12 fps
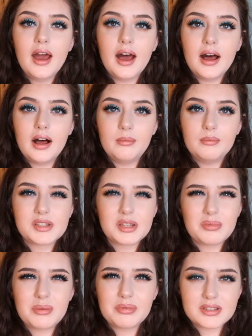
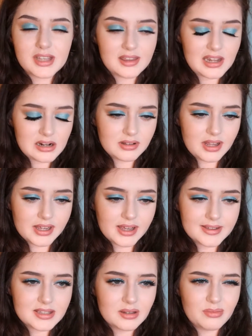Some people say they don't like
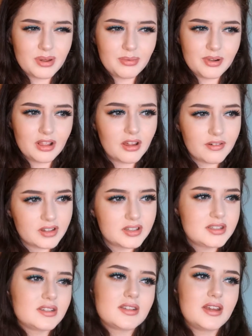it, some people love
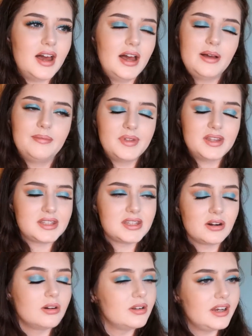it. It's
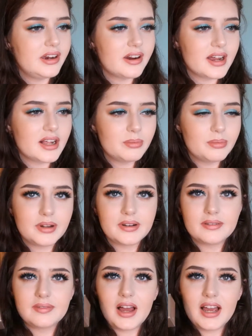their holy grail, but
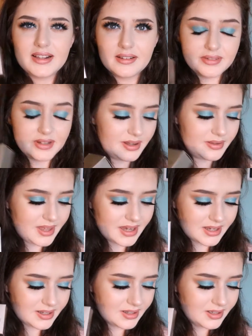I love it.
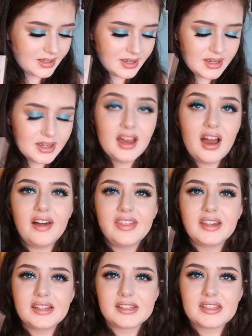I
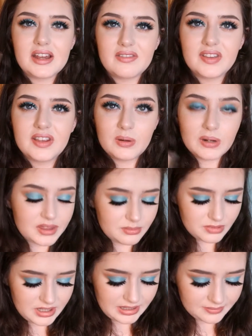think it's definitely worth the
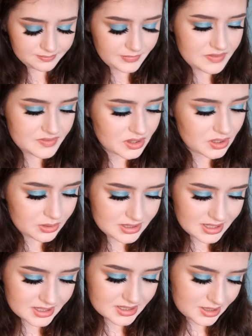money, even though
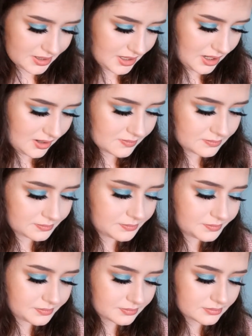it's like tiny.
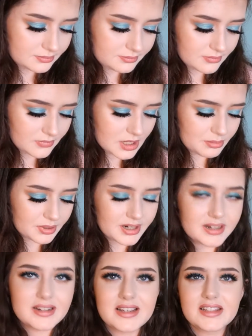But
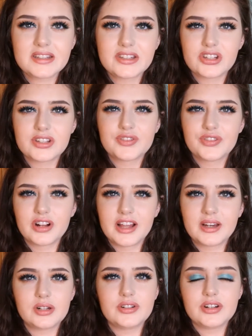it is just for
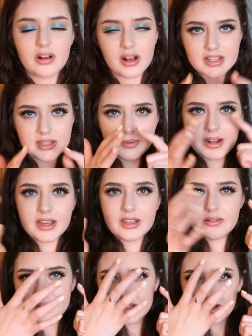like under your eyes, but I
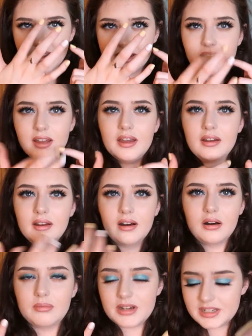use it like
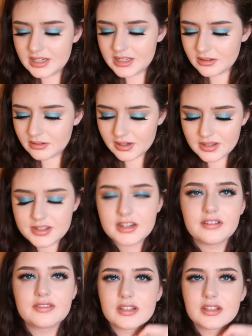on my T-zone and stuff.